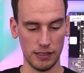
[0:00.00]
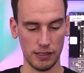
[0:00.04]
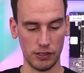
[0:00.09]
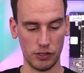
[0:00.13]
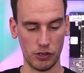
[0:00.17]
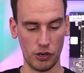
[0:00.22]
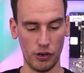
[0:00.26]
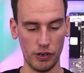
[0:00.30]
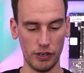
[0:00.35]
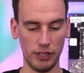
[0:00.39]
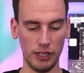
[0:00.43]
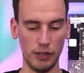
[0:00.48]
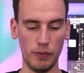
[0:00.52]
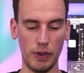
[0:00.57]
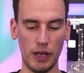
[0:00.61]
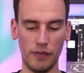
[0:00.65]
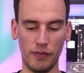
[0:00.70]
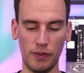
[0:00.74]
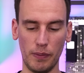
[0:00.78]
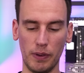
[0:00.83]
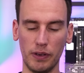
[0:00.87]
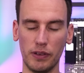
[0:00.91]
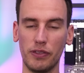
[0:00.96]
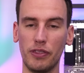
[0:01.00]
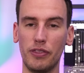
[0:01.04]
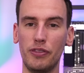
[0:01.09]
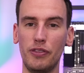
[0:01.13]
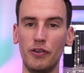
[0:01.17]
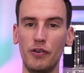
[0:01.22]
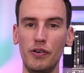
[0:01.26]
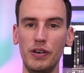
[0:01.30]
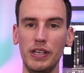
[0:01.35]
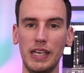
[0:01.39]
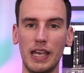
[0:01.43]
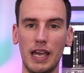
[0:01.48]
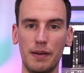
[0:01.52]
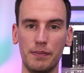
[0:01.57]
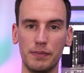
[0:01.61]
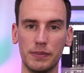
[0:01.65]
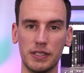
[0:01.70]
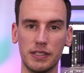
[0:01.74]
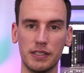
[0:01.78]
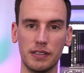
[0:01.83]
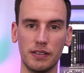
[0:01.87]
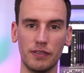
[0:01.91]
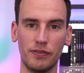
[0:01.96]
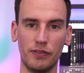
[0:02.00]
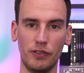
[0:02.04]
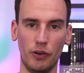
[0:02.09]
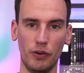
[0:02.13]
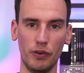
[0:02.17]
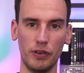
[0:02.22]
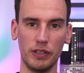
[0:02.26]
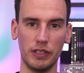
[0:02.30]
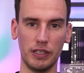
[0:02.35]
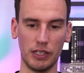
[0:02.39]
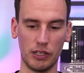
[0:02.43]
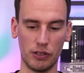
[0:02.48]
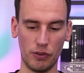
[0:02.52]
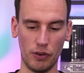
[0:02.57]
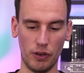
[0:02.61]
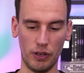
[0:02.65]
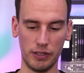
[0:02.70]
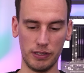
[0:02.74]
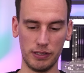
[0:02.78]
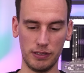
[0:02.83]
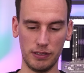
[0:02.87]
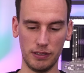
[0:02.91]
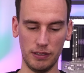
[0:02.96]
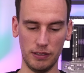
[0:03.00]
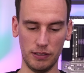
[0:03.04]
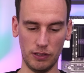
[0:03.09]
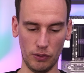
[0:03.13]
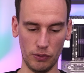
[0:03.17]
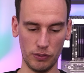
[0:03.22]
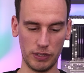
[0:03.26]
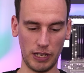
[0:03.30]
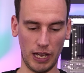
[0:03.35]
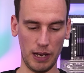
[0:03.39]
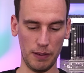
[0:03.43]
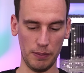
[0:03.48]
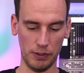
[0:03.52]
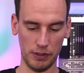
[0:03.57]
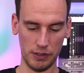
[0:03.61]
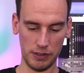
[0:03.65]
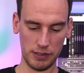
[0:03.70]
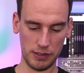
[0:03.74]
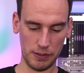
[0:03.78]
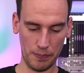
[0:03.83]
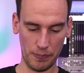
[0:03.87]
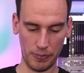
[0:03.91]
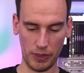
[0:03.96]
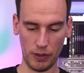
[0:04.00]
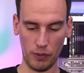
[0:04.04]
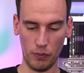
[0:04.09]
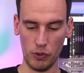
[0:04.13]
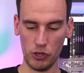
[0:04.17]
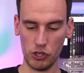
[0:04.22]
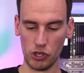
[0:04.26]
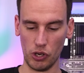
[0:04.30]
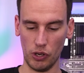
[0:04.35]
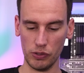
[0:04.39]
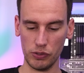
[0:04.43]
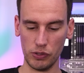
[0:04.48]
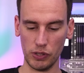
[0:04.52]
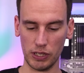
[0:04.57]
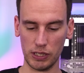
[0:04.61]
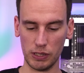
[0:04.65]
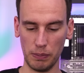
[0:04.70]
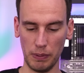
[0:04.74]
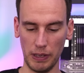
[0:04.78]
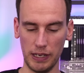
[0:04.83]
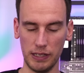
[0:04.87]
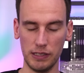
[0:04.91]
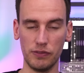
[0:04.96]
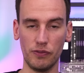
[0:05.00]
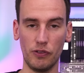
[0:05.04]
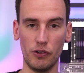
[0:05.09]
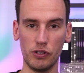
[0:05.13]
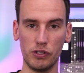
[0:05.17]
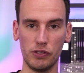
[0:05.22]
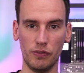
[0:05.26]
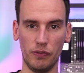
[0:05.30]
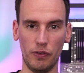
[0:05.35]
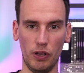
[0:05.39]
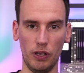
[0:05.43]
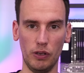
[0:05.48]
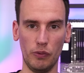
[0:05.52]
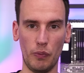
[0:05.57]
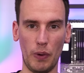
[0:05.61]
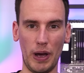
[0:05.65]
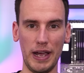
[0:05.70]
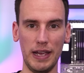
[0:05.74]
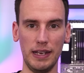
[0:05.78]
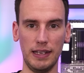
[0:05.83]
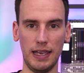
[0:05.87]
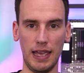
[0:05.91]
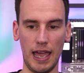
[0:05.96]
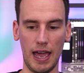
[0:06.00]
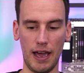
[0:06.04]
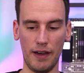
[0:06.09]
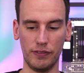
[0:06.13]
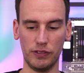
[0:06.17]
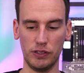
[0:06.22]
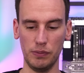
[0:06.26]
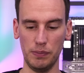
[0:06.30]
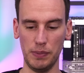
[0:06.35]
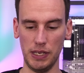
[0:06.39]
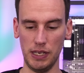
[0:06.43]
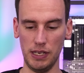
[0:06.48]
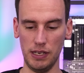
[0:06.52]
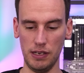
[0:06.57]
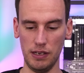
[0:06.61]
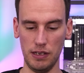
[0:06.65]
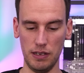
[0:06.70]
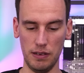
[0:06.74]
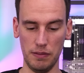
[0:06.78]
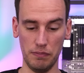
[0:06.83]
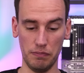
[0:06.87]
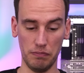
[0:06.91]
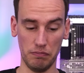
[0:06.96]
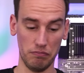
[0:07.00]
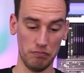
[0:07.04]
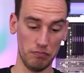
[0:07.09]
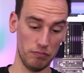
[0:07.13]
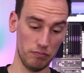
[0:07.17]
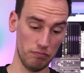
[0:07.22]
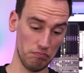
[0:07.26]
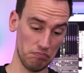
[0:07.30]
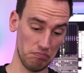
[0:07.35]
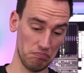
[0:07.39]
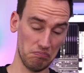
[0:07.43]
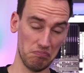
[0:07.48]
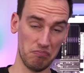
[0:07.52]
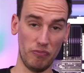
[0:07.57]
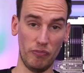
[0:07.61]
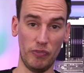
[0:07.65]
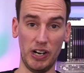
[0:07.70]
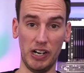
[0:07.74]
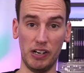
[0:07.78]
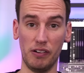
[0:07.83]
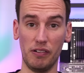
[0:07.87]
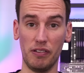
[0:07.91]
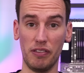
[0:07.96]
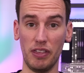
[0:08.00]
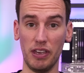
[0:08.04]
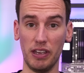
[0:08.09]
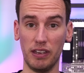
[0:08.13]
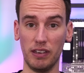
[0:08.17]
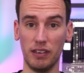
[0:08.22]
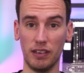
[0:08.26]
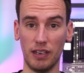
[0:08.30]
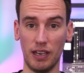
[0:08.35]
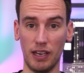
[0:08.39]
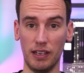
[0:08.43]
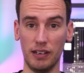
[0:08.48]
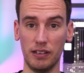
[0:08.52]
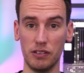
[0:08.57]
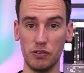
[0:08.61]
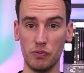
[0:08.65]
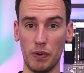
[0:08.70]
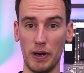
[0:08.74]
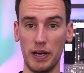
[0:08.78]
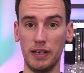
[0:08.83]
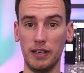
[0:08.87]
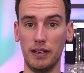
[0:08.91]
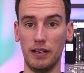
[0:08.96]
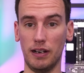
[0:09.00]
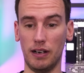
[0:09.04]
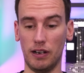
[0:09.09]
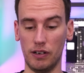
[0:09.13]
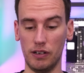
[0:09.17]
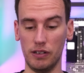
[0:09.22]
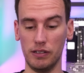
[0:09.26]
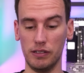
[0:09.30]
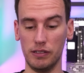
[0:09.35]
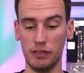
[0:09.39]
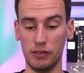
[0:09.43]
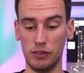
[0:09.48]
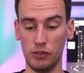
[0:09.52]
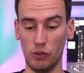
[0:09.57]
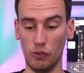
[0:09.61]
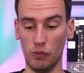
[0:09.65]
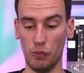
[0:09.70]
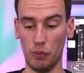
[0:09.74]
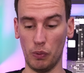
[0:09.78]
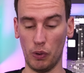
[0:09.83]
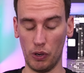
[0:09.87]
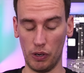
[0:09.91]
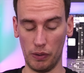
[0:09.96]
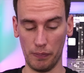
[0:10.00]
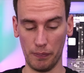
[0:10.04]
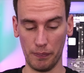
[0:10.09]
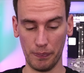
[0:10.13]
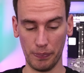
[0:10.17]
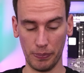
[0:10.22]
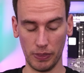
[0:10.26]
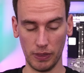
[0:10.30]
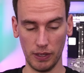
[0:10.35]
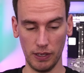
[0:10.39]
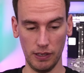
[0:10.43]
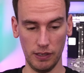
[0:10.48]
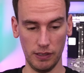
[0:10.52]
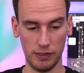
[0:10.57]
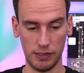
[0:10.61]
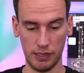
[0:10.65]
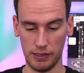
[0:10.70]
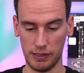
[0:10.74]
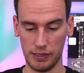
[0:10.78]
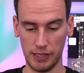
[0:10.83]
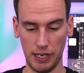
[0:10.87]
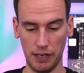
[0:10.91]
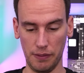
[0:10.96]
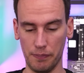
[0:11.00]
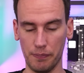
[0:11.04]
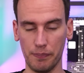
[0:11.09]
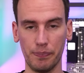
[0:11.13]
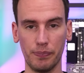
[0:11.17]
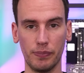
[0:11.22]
currently we have about 30 amps flowing across those cables, which also explains, first of all, why they have to be rather thick and why they are so warm. It's insane.